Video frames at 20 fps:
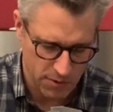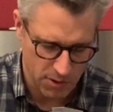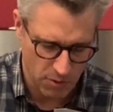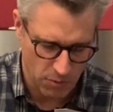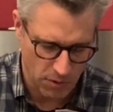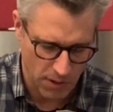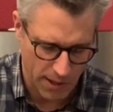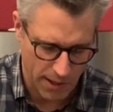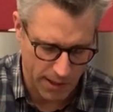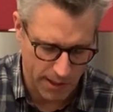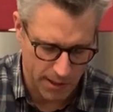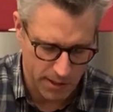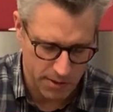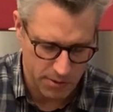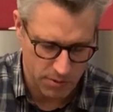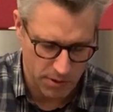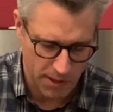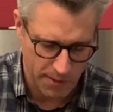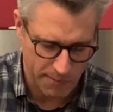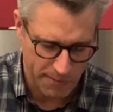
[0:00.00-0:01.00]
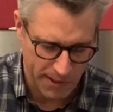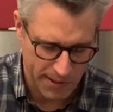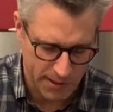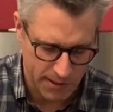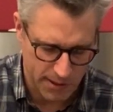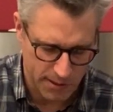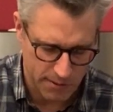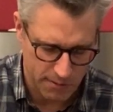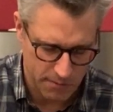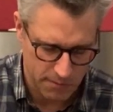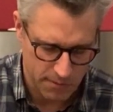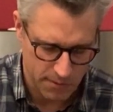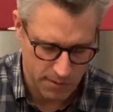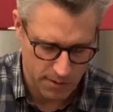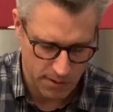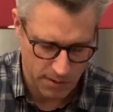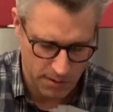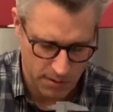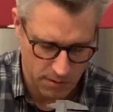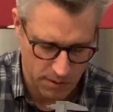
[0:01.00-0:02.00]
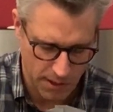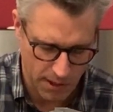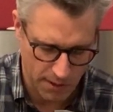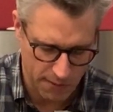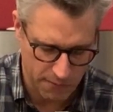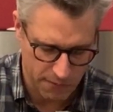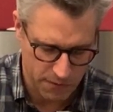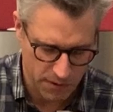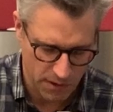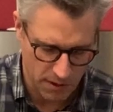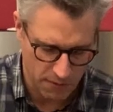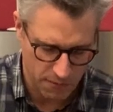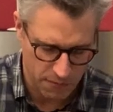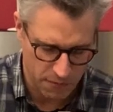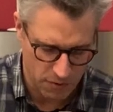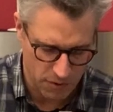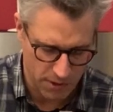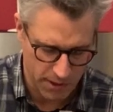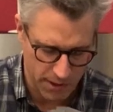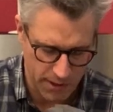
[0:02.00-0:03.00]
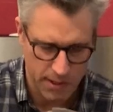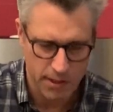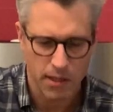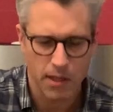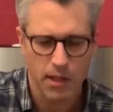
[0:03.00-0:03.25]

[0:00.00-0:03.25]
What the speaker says: a while you get better, you get a feeling for it.